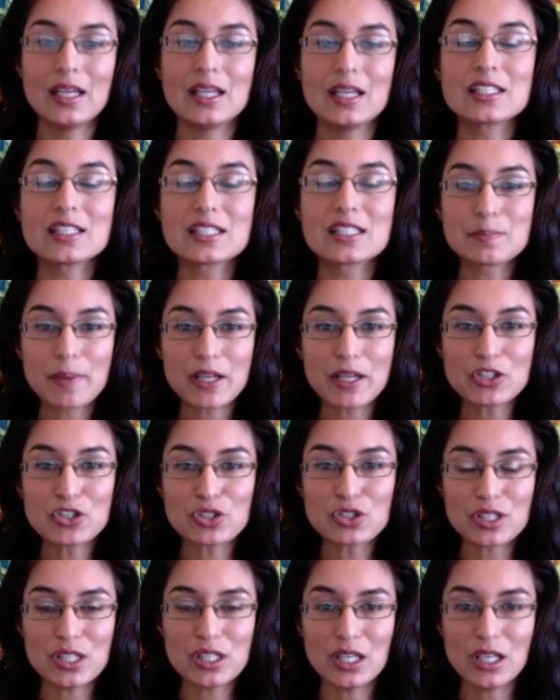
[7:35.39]

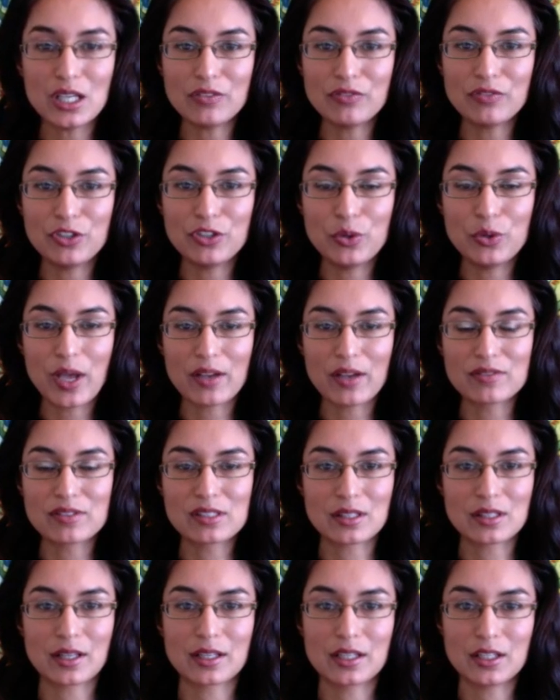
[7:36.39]
especially if you have
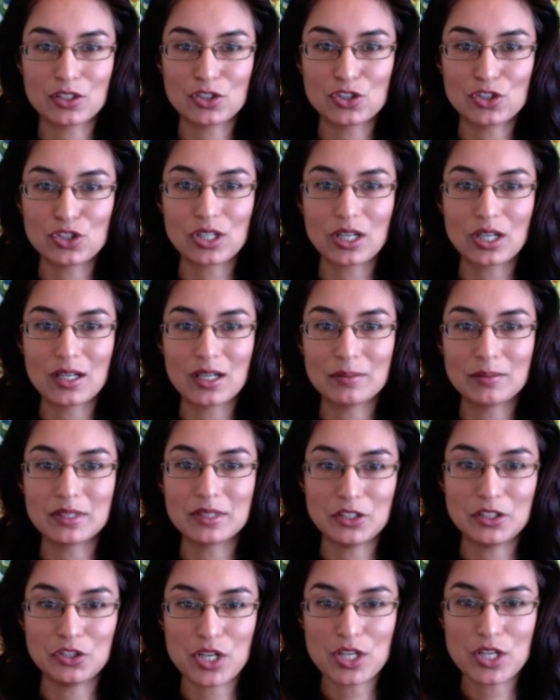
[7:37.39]
sluggish
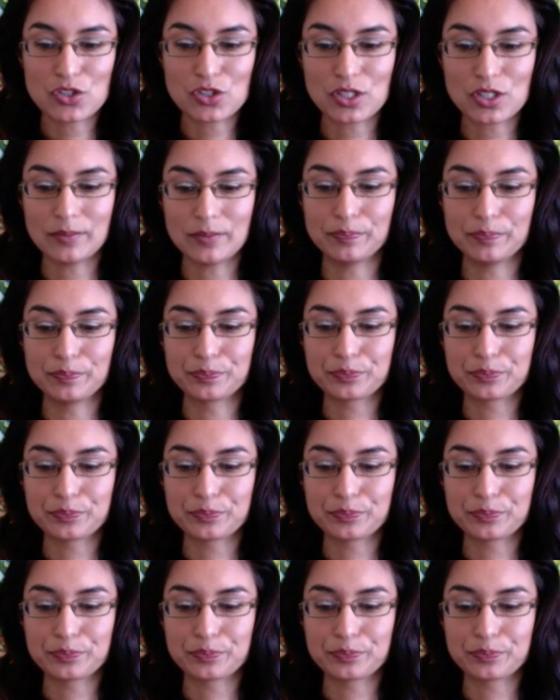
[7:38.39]
digestion.